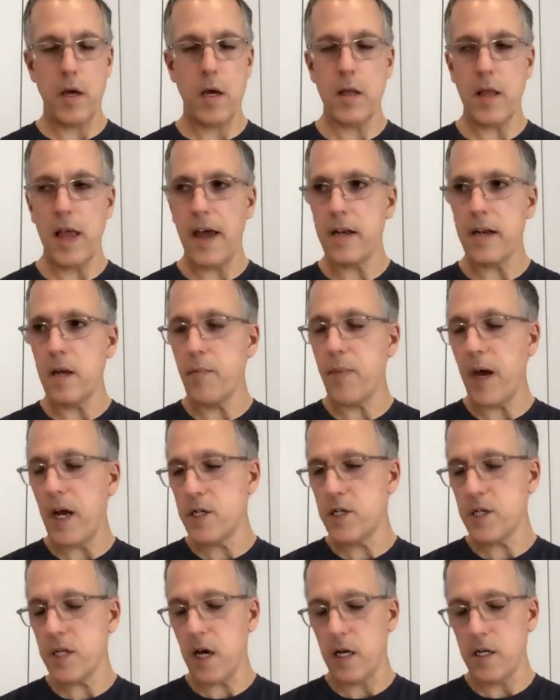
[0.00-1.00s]
landing
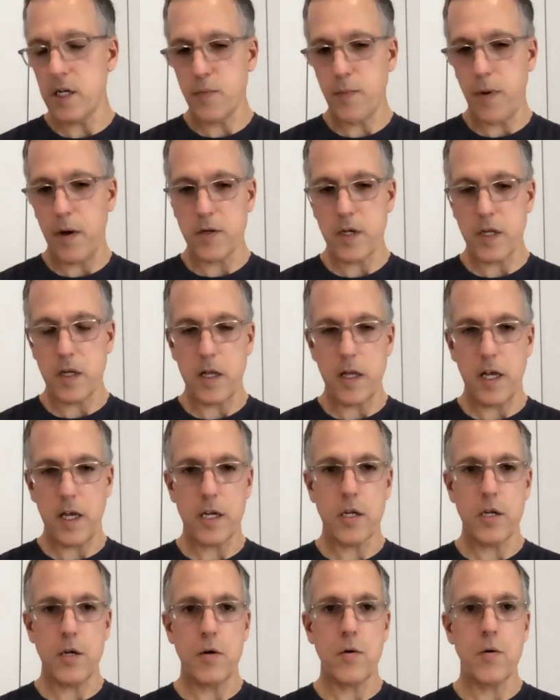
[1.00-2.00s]
page that I just posted the
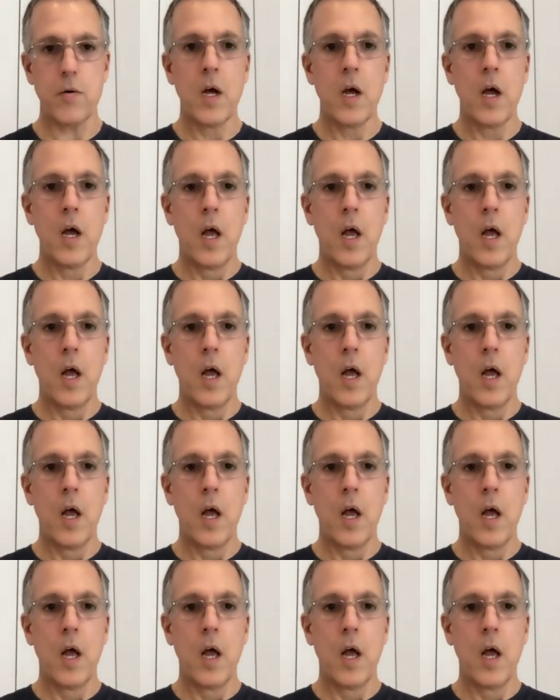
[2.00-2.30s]
link to.